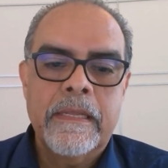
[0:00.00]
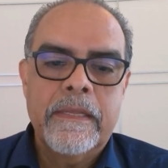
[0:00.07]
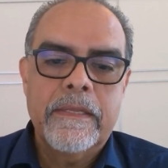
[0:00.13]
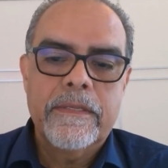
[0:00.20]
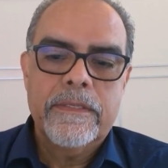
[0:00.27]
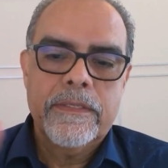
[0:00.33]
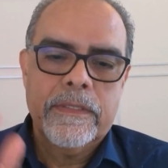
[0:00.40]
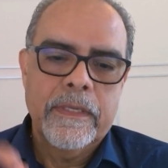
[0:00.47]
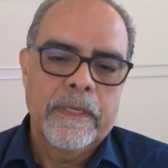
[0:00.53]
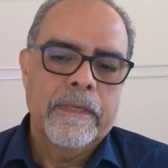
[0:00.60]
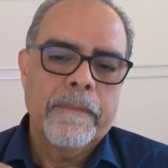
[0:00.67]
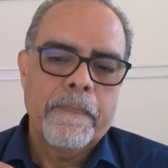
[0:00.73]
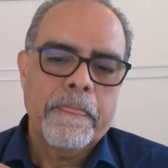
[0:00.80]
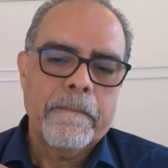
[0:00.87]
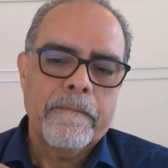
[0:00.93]

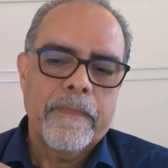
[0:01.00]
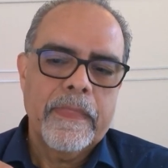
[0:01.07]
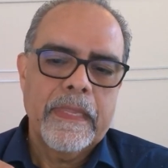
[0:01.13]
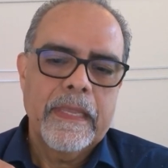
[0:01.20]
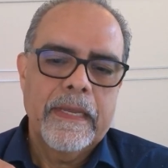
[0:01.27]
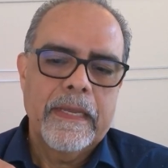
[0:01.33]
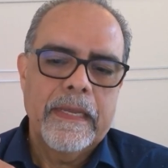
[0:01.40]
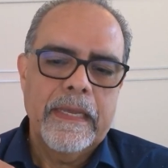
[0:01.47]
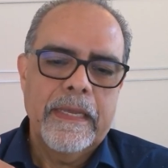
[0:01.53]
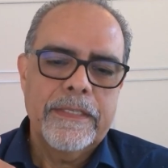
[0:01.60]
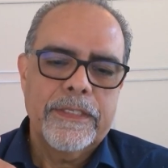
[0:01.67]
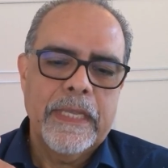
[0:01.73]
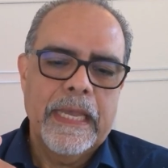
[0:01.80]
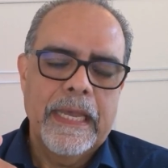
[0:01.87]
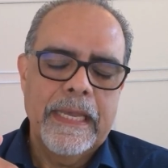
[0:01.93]
So
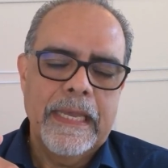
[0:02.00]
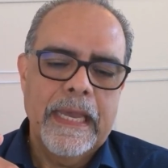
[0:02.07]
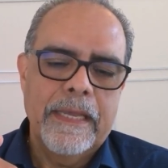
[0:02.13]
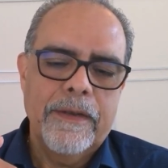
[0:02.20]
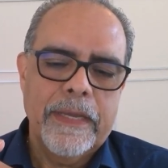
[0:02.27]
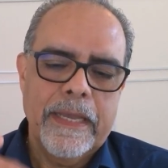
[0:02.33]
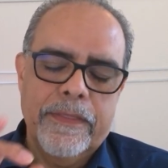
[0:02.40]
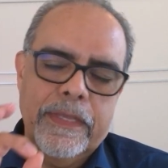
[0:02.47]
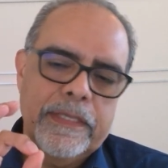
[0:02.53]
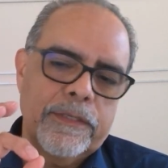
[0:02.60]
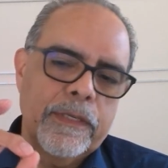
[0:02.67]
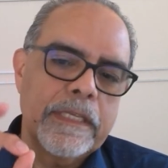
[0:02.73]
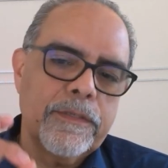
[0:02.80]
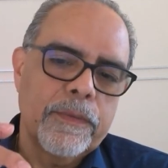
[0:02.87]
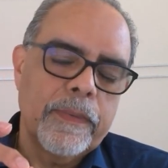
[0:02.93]
it's I look at
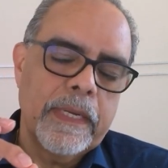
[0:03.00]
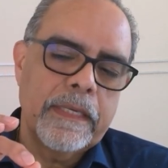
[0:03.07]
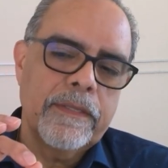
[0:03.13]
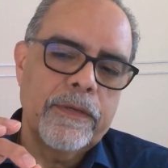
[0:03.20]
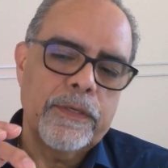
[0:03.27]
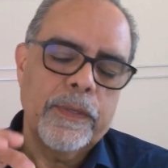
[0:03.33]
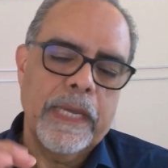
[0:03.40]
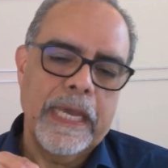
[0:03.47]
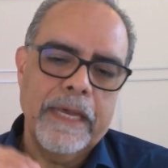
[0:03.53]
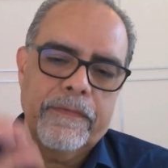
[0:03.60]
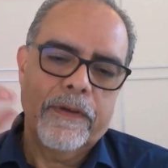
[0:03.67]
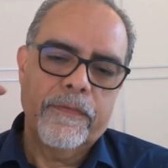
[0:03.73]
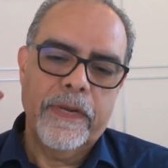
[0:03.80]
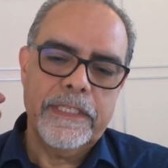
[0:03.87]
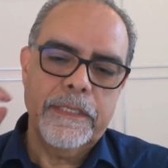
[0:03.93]
this way. You have
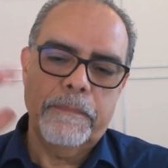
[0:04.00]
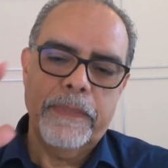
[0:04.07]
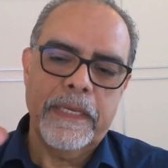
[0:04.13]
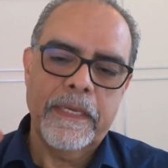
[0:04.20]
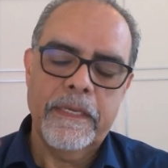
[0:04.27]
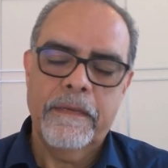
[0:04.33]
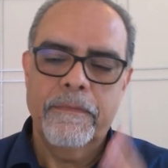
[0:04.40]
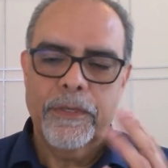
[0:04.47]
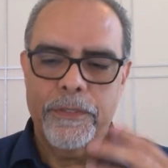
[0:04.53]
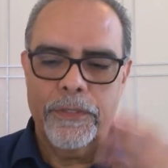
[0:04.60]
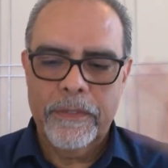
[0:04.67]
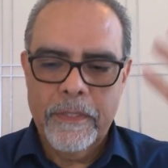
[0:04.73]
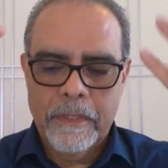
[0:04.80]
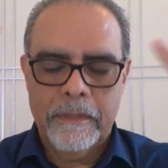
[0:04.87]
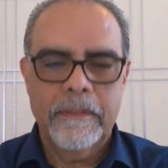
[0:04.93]
a recipe which
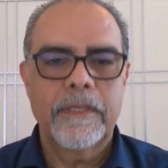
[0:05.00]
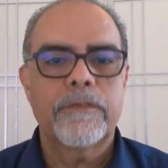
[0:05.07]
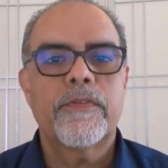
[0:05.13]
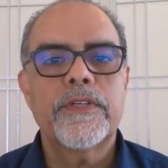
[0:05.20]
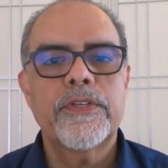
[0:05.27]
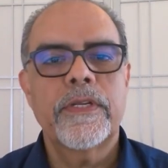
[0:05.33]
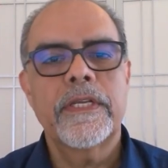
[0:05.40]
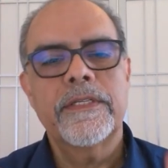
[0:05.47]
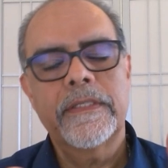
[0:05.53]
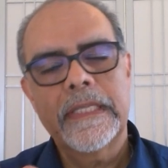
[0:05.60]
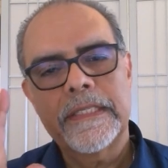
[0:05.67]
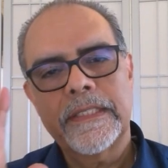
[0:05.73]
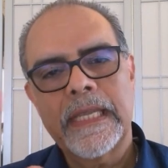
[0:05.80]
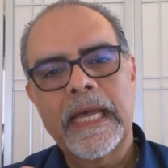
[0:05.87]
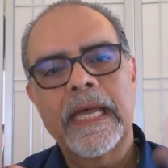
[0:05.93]
the nutritionist
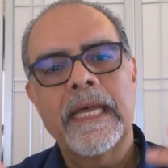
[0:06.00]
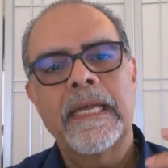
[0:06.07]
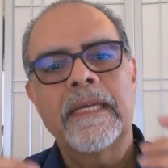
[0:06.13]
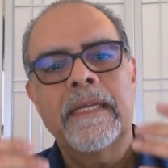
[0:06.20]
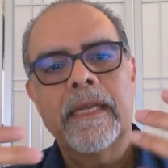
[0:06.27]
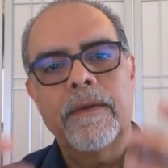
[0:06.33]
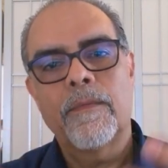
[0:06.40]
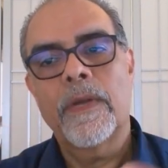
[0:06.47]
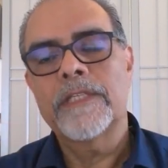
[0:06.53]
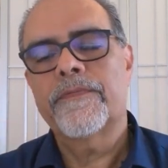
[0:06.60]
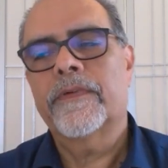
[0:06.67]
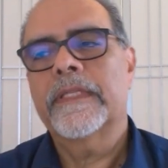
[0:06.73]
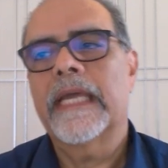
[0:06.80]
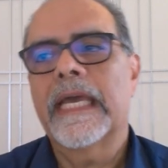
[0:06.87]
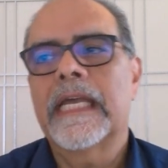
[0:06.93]
design and wants
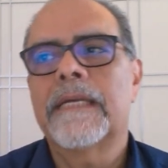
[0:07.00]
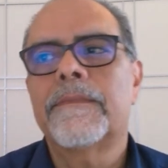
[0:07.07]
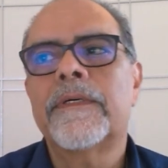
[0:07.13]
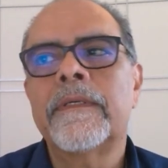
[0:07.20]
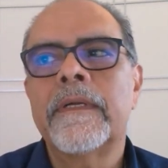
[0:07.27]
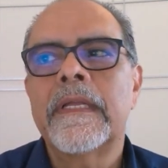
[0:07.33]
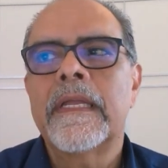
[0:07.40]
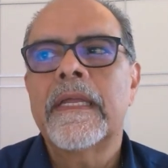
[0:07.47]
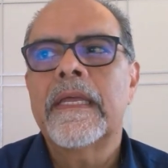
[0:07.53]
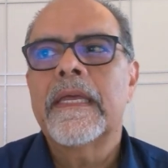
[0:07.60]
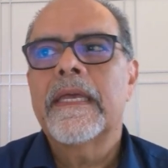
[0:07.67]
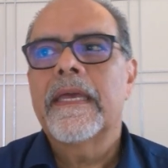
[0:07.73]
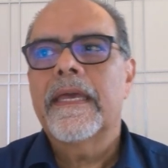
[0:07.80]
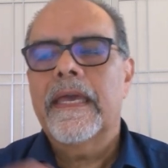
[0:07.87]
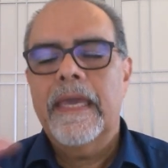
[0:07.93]
for the animal,
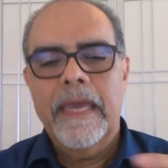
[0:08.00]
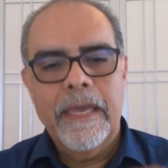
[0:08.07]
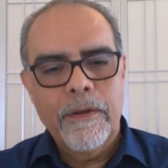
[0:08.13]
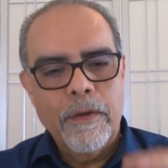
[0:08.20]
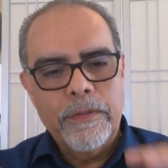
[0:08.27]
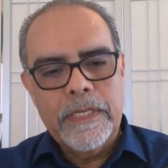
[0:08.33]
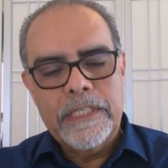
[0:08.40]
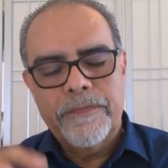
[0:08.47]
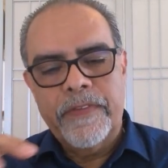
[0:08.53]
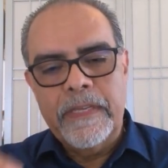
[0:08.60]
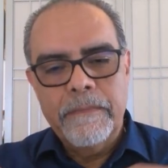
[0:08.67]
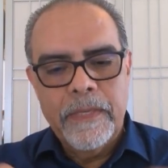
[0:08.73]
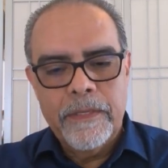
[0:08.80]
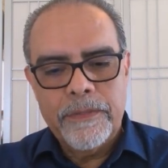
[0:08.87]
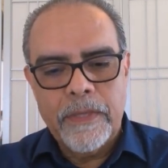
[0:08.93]
and all these feed
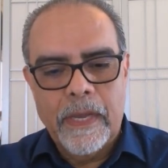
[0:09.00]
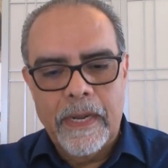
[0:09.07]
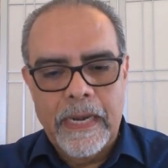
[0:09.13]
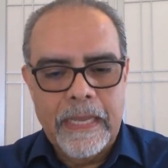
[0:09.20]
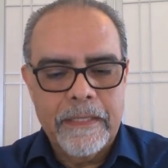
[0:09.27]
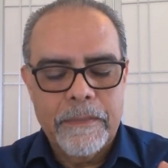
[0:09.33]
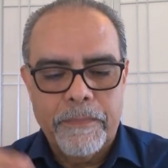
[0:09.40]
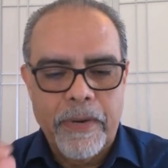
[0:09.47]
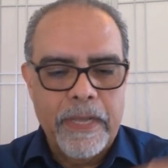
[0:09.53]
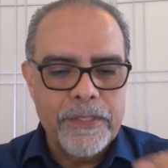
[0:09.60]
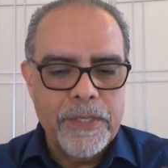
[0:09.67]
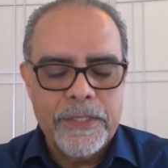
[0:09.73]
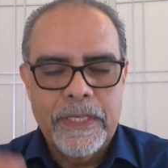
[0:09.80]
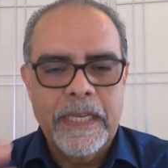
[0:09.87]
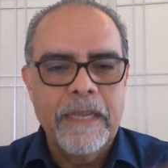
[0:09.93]
mills all like the
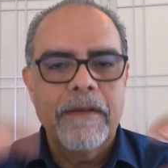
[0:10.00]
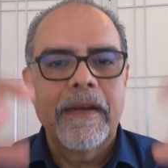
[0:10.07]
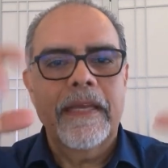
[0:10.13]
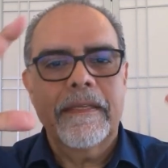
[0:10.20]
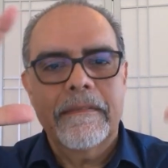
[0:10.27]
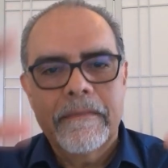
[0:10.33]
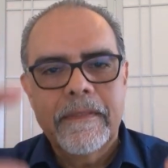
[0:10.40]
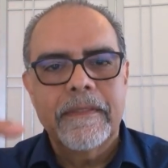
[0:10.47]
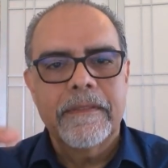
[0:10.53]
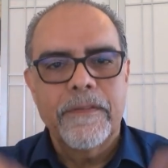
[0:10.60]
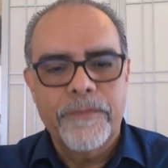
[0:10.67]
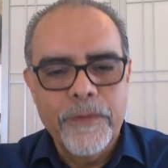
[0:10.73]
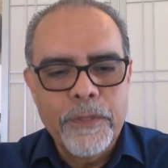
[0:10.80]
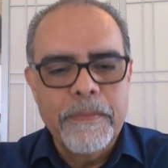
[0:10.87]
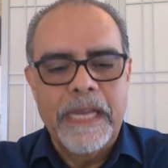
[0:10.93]
processing here, like the
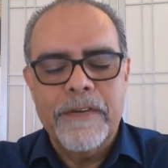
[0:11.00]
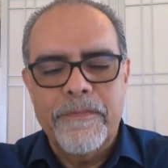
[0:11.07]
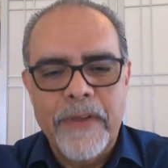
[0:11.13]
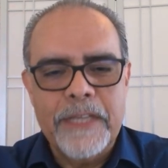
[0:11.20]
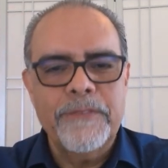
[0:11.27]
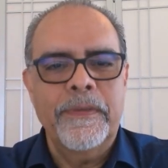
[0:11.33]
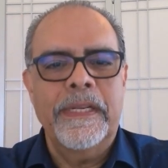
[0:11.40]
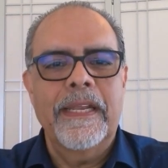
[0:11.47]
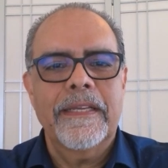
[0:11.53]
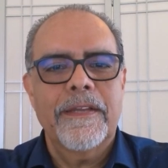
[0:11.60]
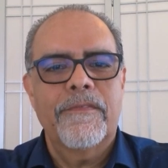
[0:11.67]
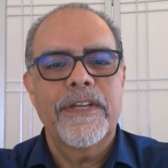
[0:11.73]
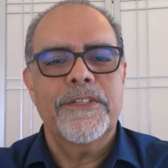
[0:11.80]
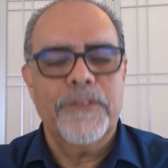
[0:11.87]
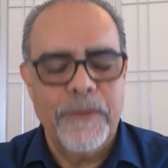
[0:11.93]
food manufacturing, like a
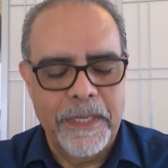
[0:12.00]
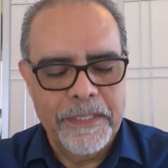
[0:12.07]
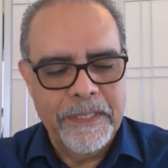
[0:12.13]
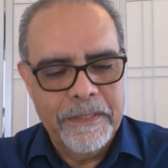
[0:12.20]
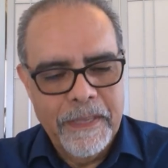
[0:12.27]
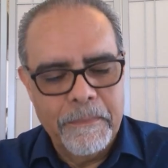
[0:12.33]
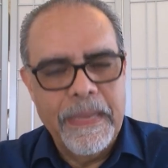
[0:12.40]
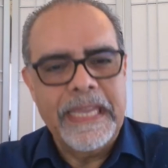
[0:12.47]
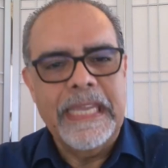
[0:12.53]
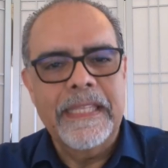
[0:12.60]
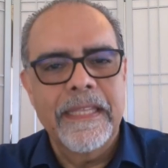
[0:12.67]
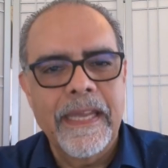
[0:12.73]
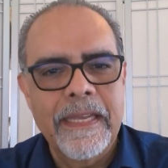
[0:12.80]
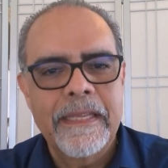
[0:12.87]
restaurants. They're making that.